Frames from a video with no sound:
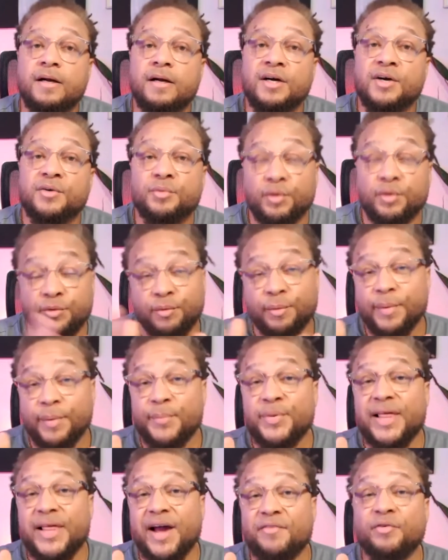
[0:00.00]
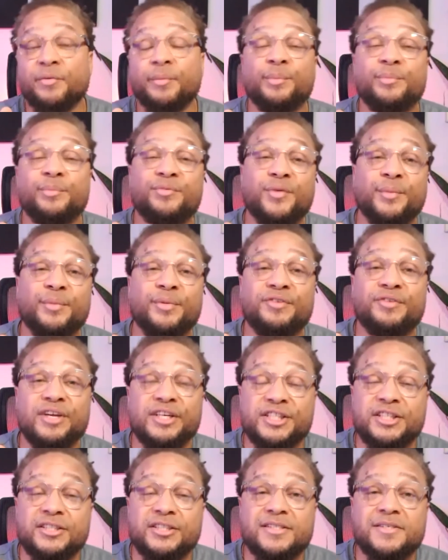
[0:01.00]
R- remember that from, from
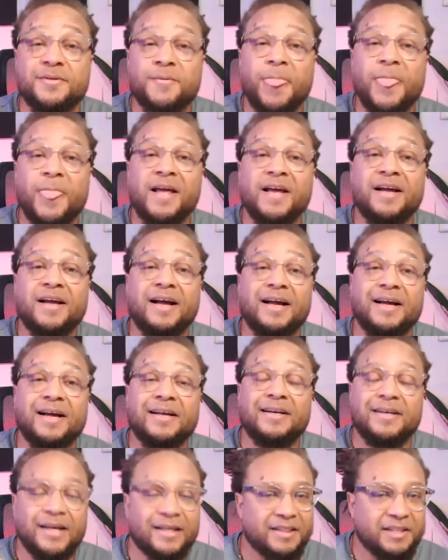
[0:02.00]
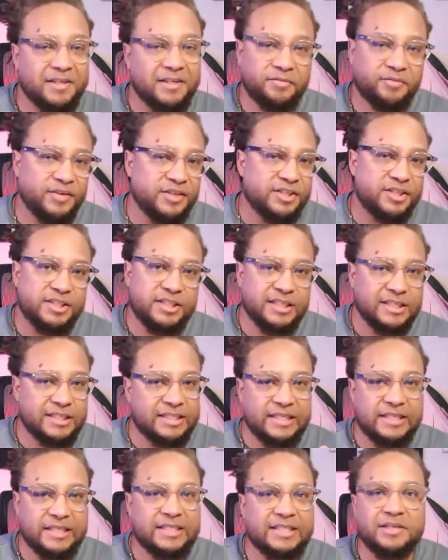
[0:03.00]
Ephesians? Uh, not that Ephesians
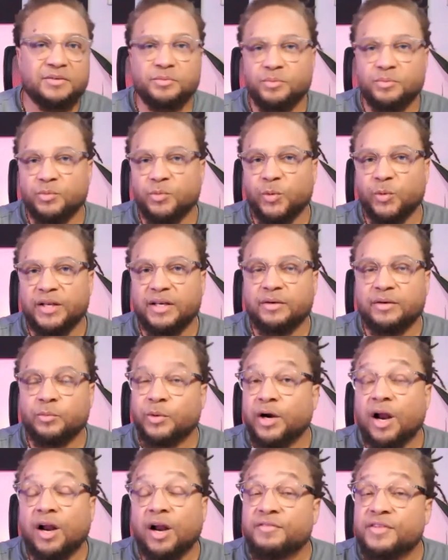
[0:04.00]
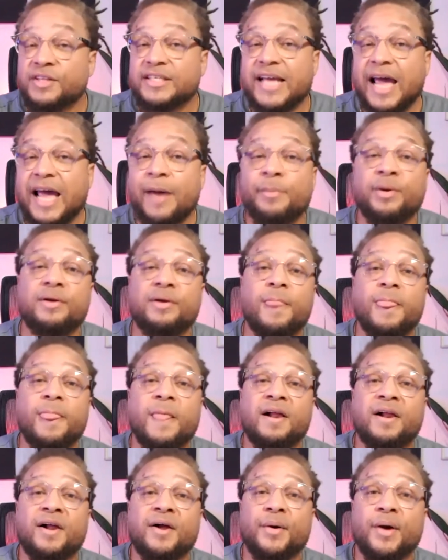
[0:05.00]
existed when, when all of this happened,
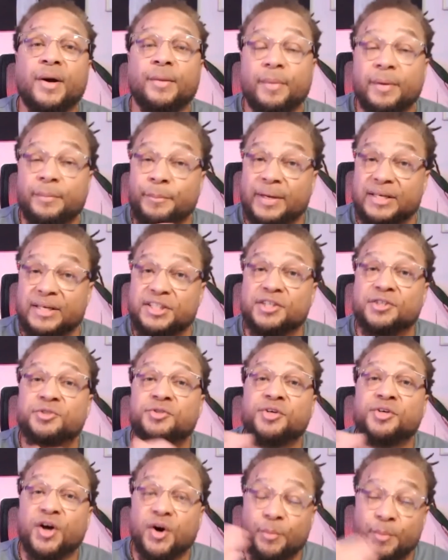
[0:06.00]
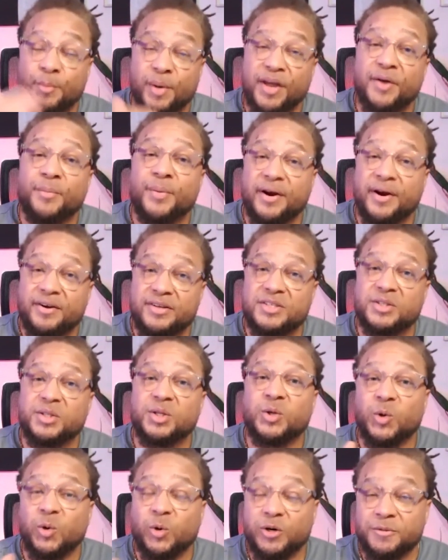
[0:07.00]
but, but children, obey your parents in the
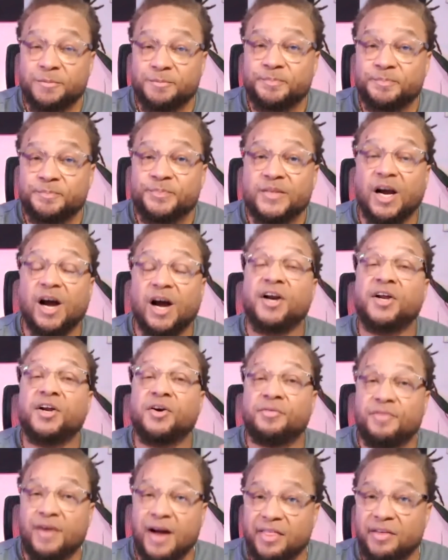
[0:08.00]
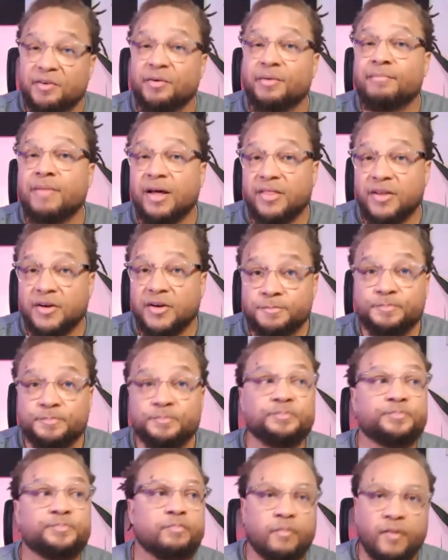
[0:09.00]
Lord, honor your father and mother.
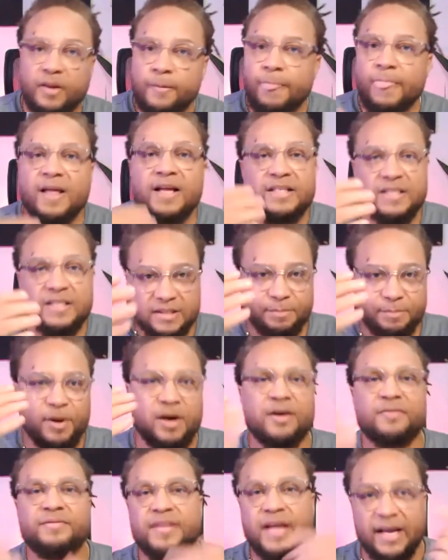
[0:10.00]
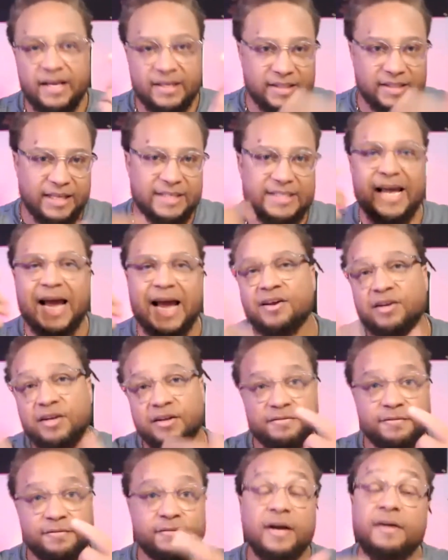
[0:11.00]
It, it's part of that, that cycle
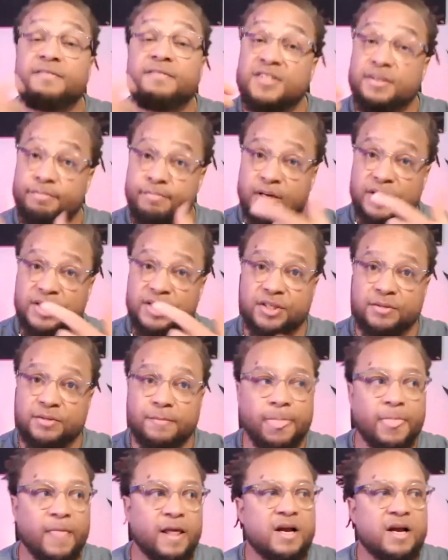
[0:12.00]
of, of submission.